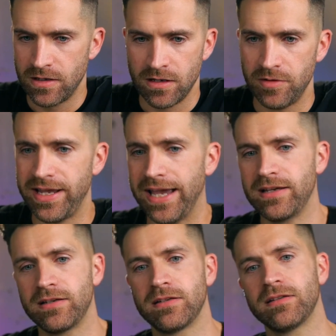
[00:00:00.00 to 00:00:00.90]
Okay.
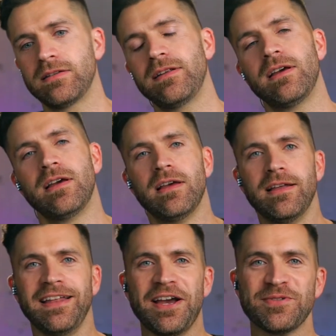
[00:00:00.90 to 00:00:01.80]

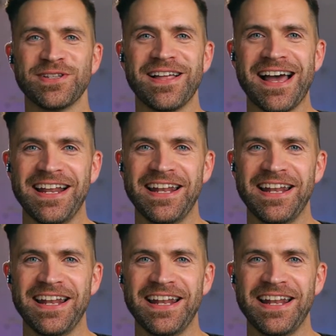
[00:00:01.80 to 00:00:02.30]
That was a lot.